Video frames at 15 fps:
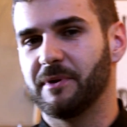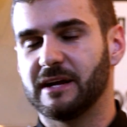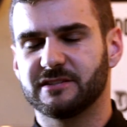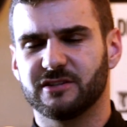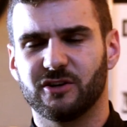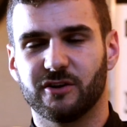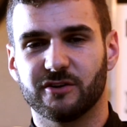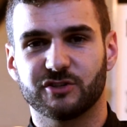It
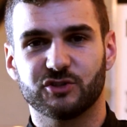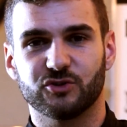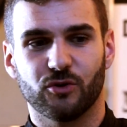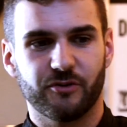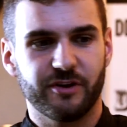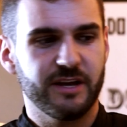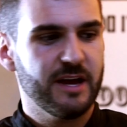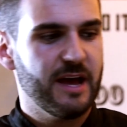has a lot of
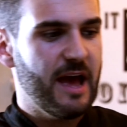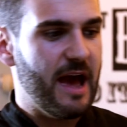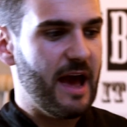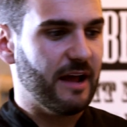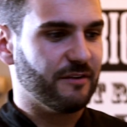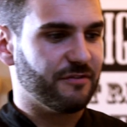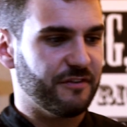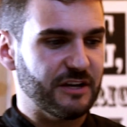story,
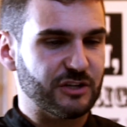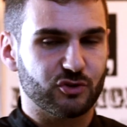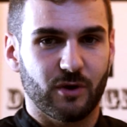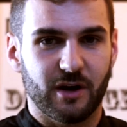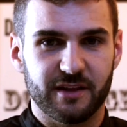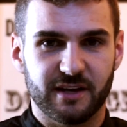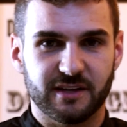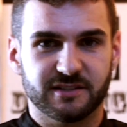and
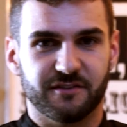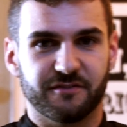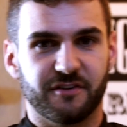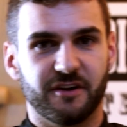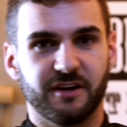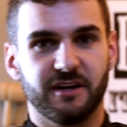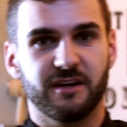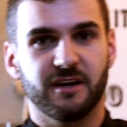feijoada is
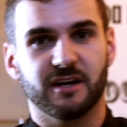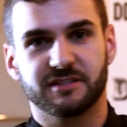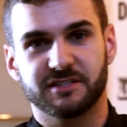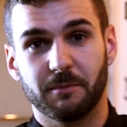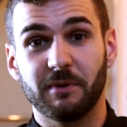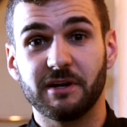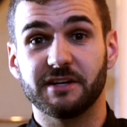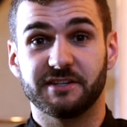a
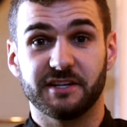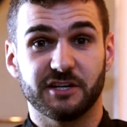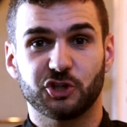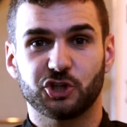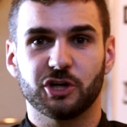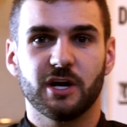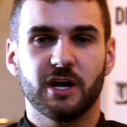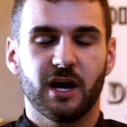similar
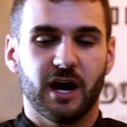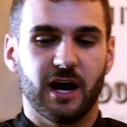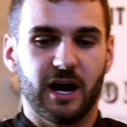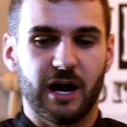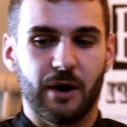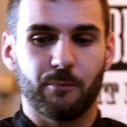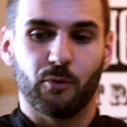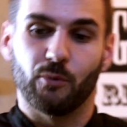dish,
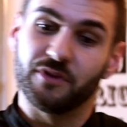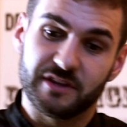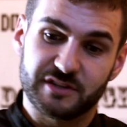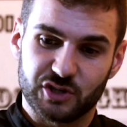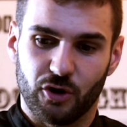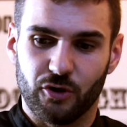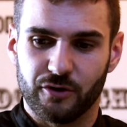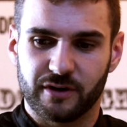but with
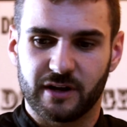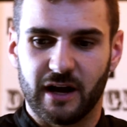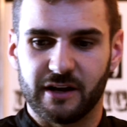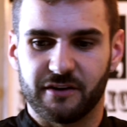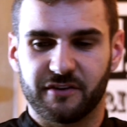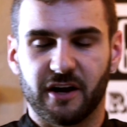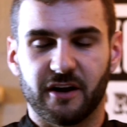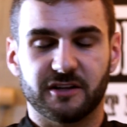its own
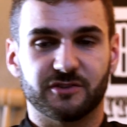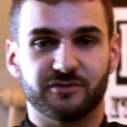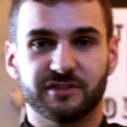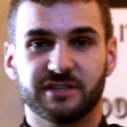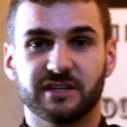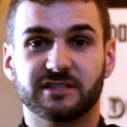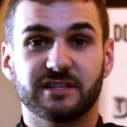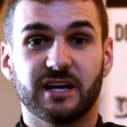kind of characteristics
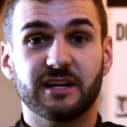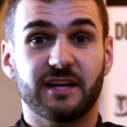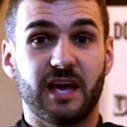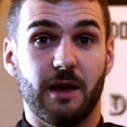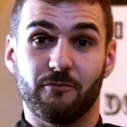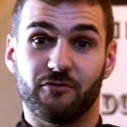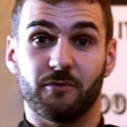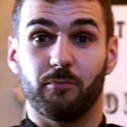that
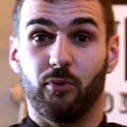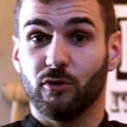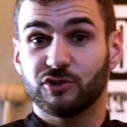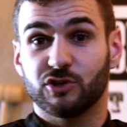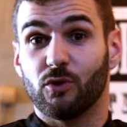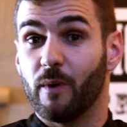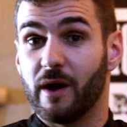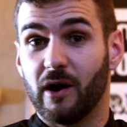came from
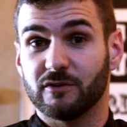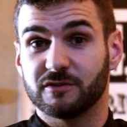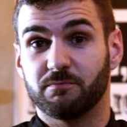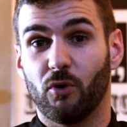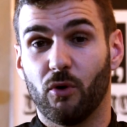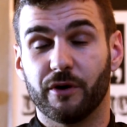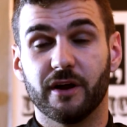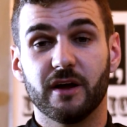Portugal, where I was
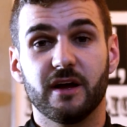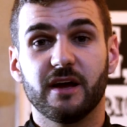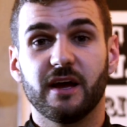born.